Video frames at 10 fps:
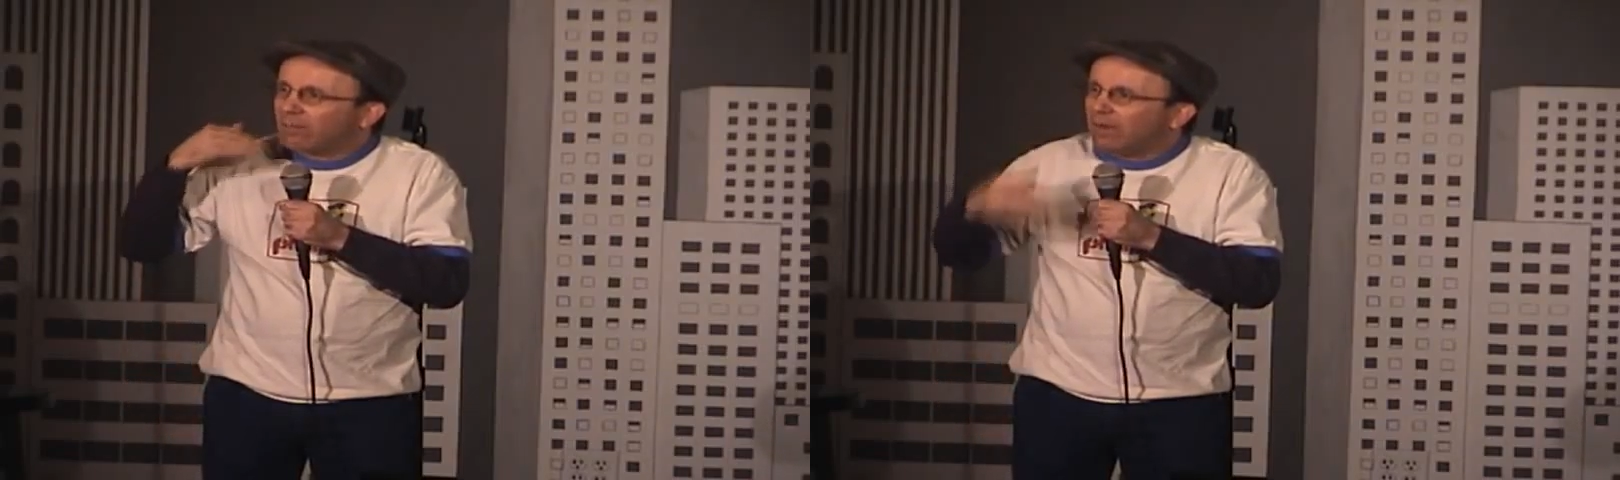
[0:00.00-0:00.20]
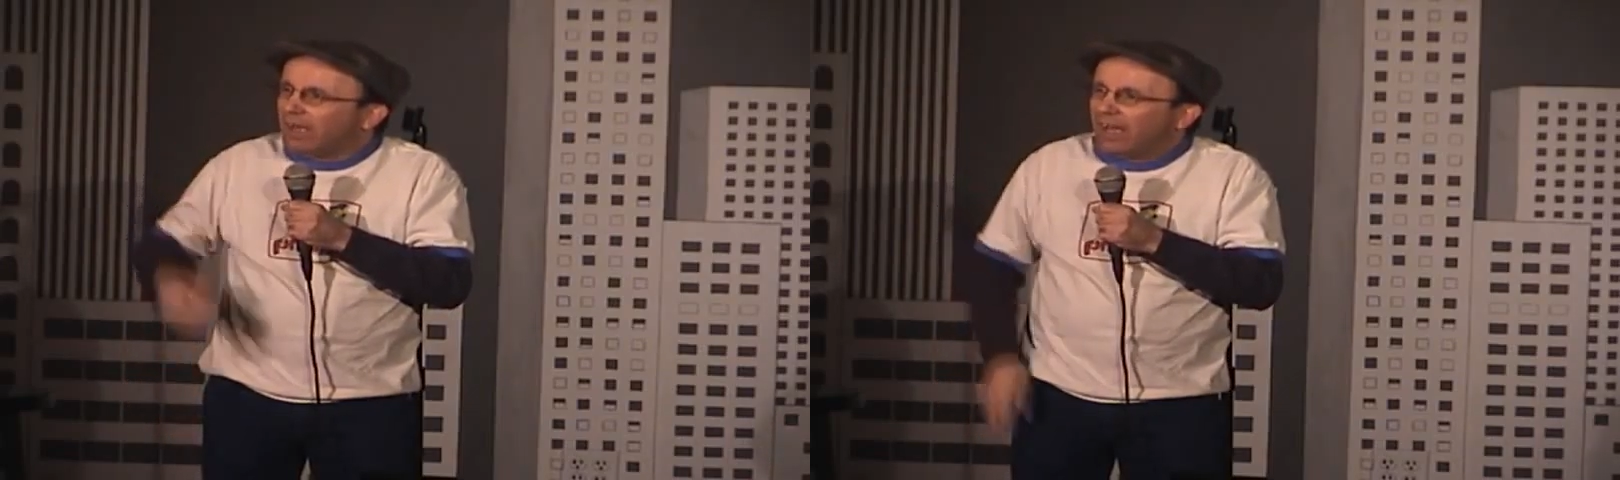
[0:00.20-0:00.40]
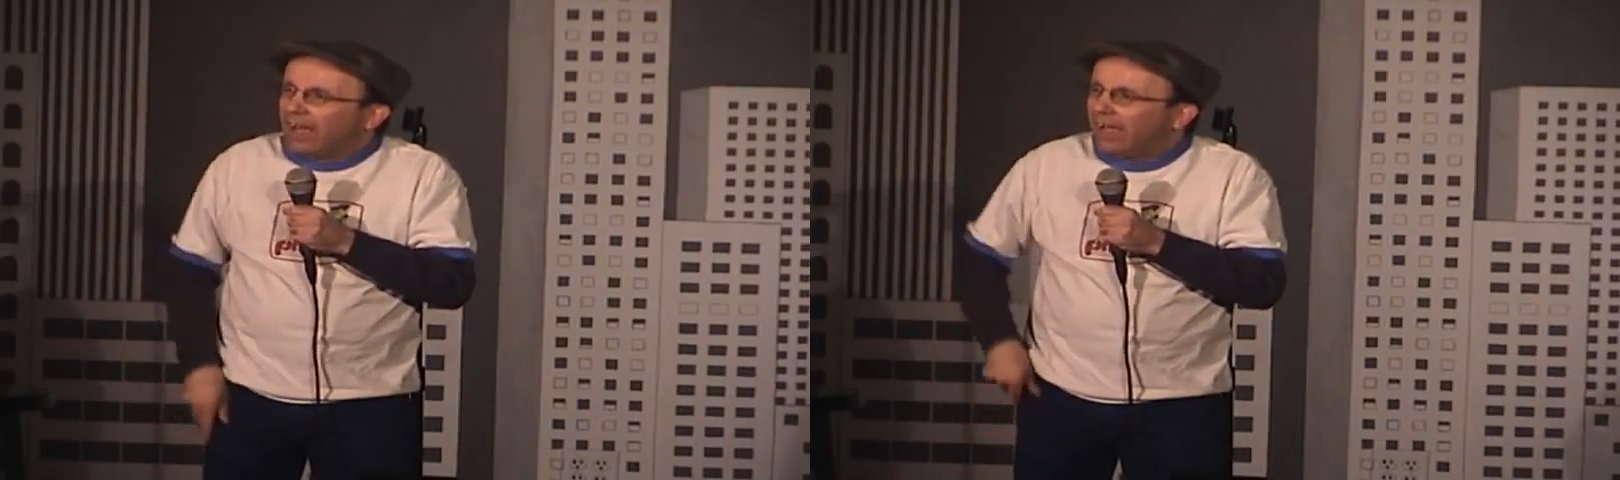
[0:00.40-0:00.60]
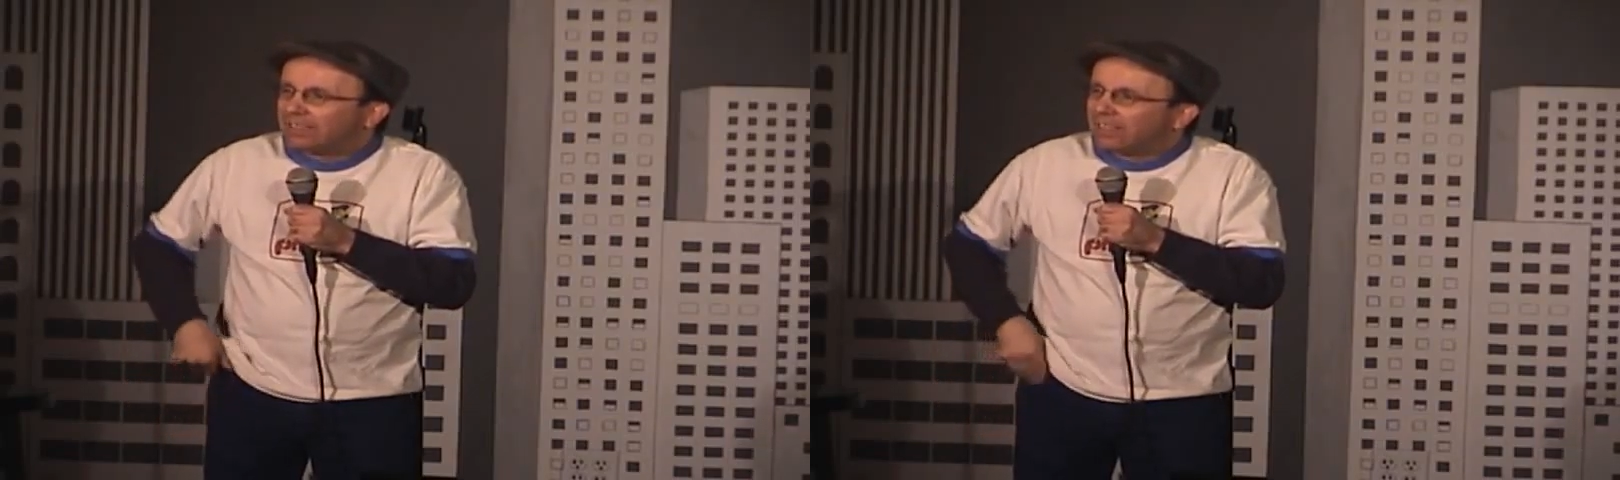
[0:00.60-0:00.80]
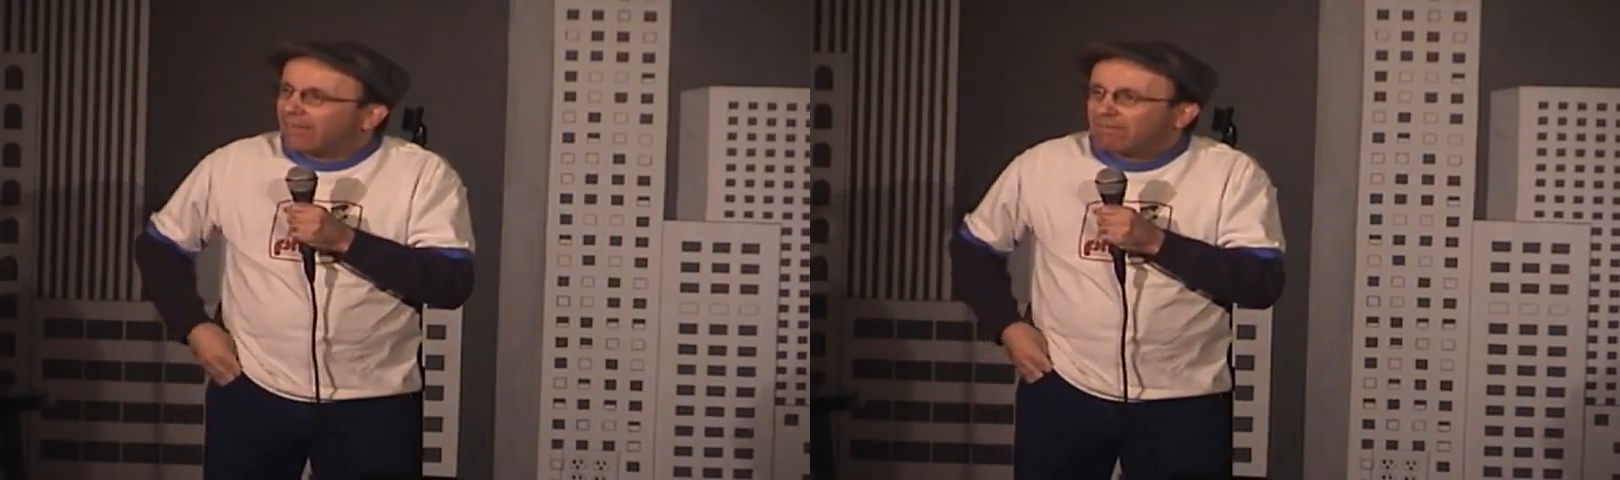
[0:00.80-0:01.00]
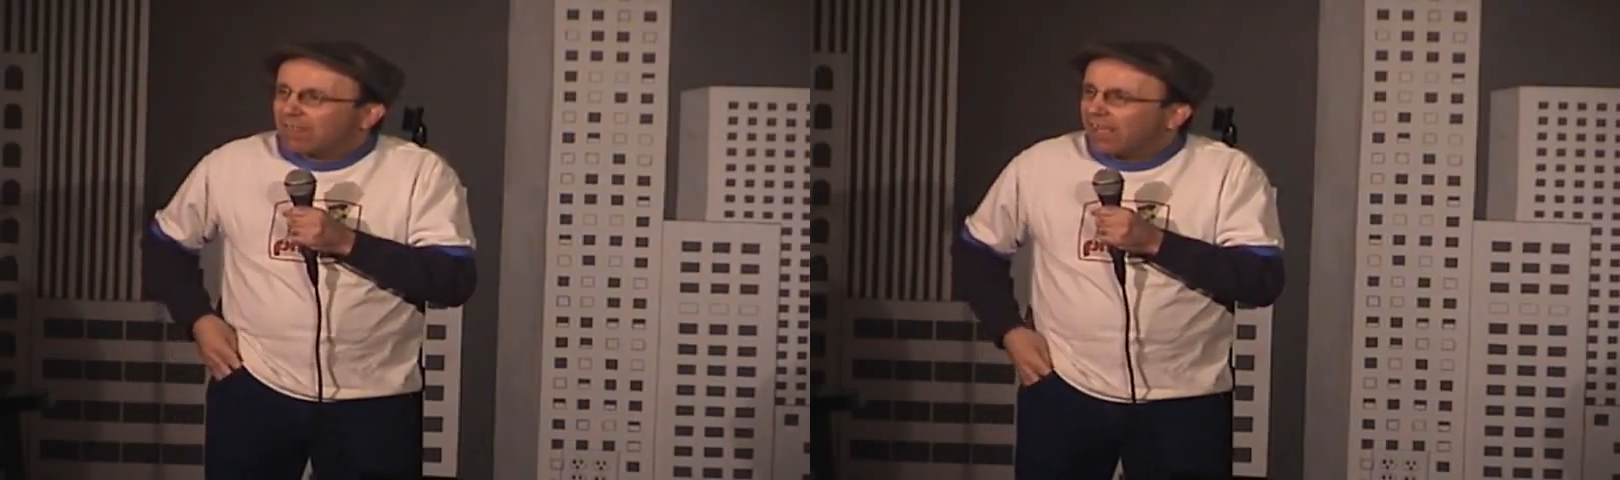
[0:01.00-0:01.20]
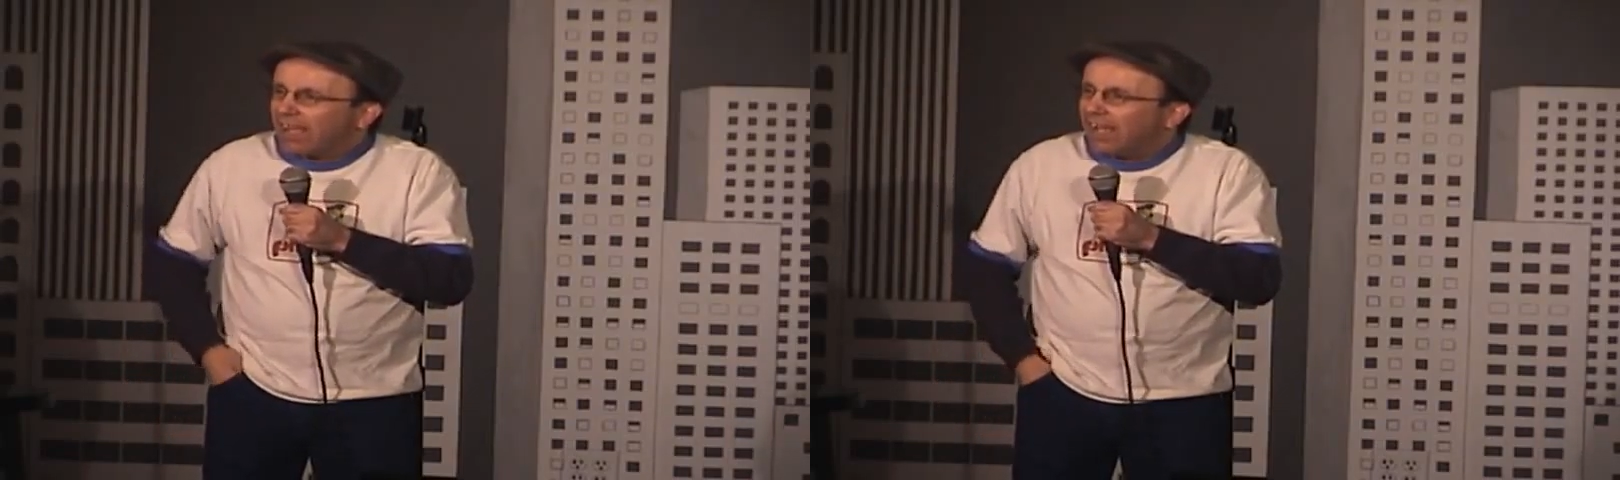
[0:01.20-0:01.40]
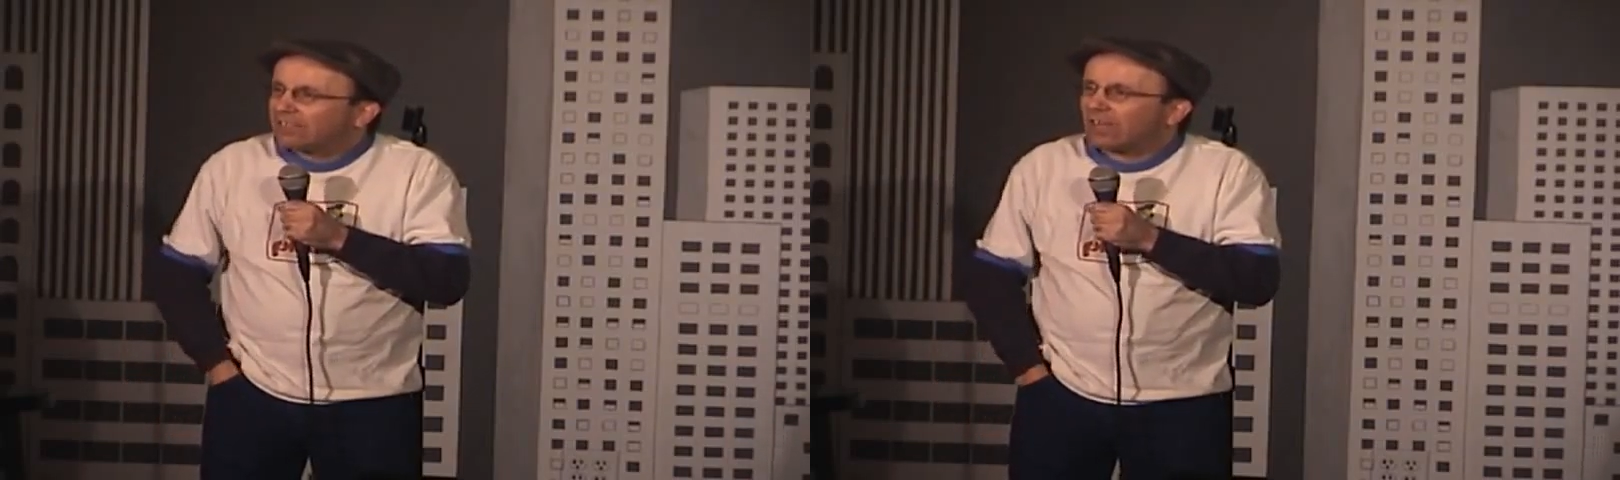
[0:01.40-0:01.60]
to,
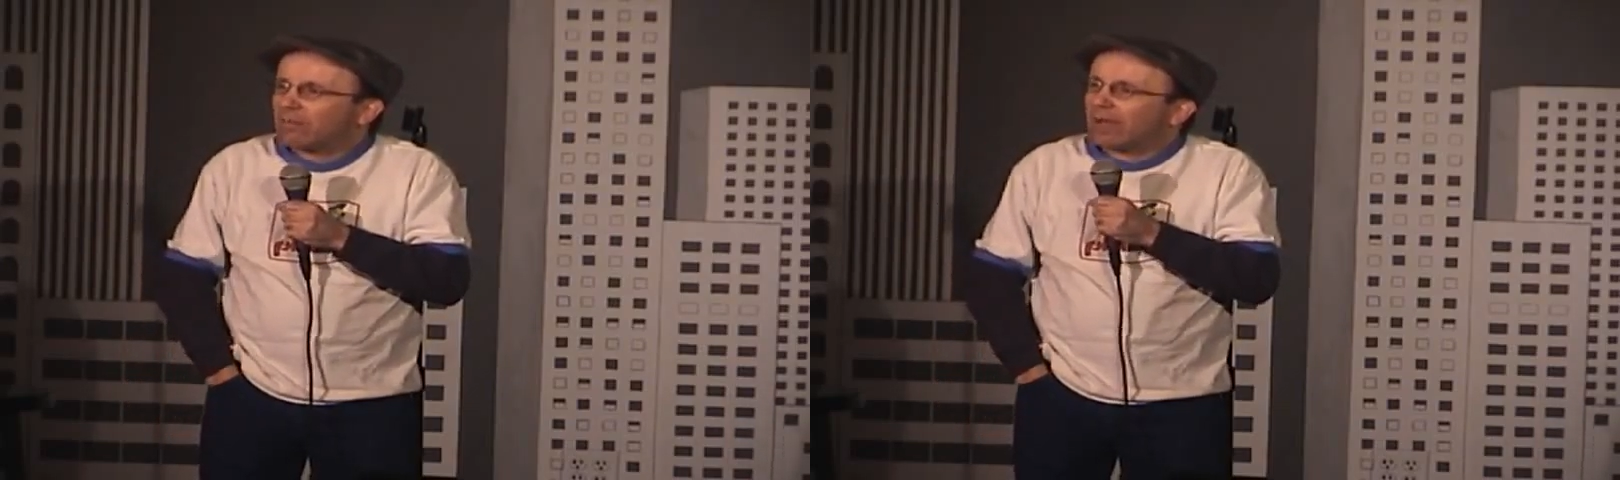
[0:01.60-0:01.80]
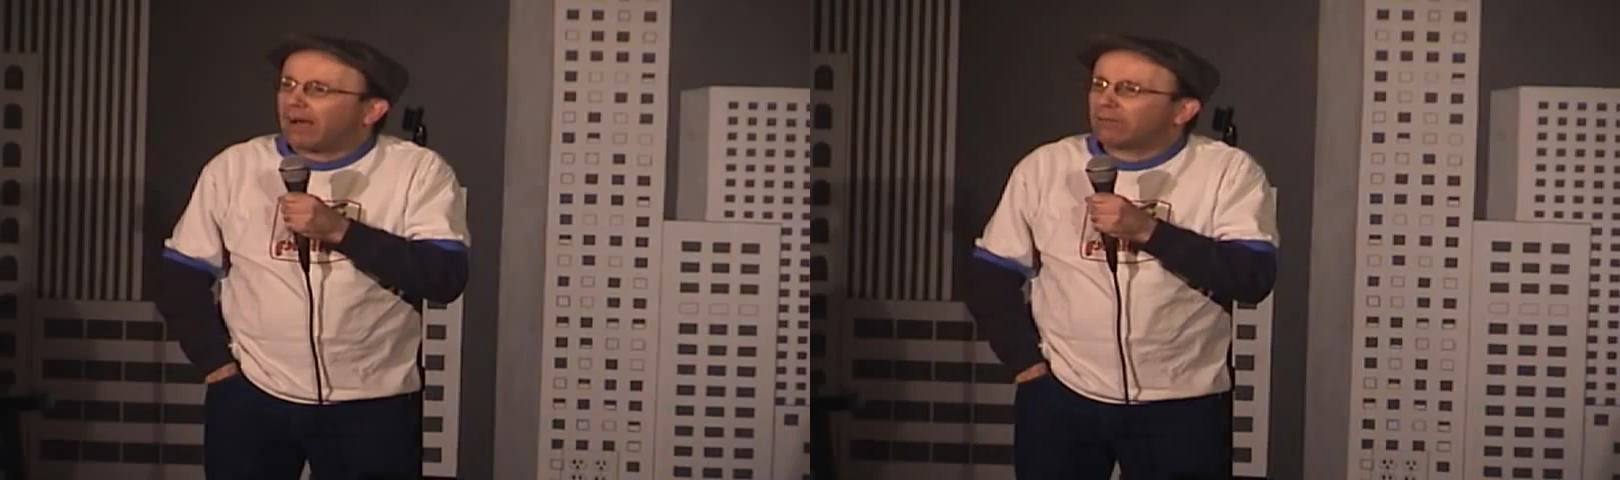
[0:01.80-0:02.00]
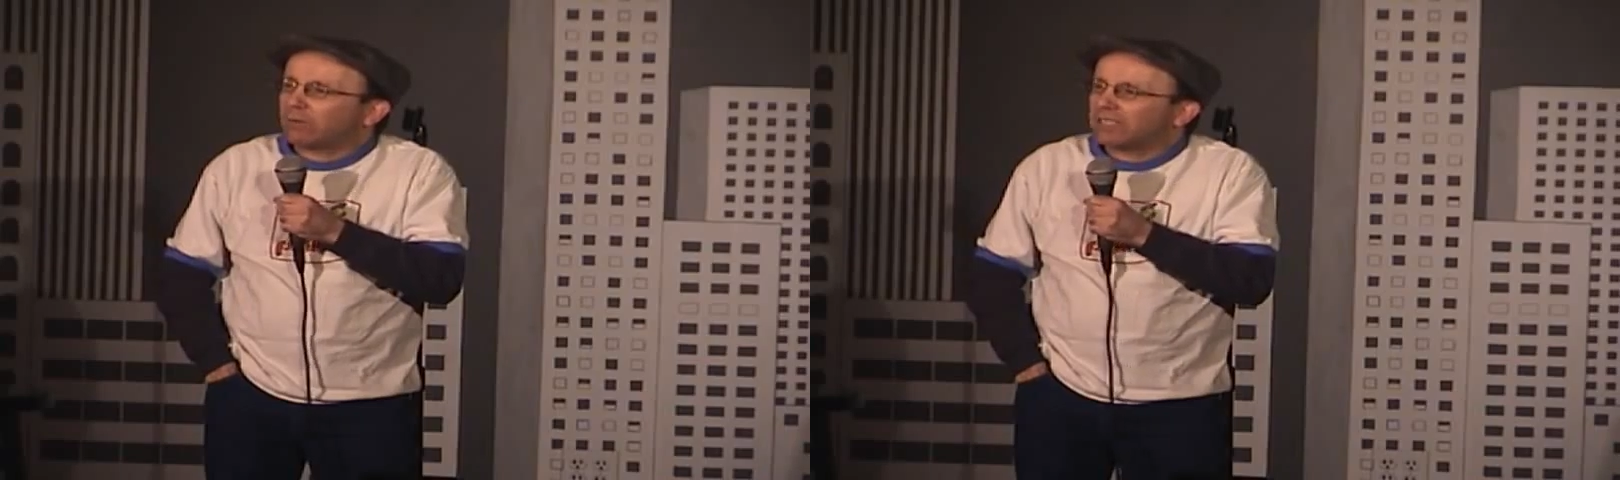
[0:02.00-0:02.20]
it's going to be up to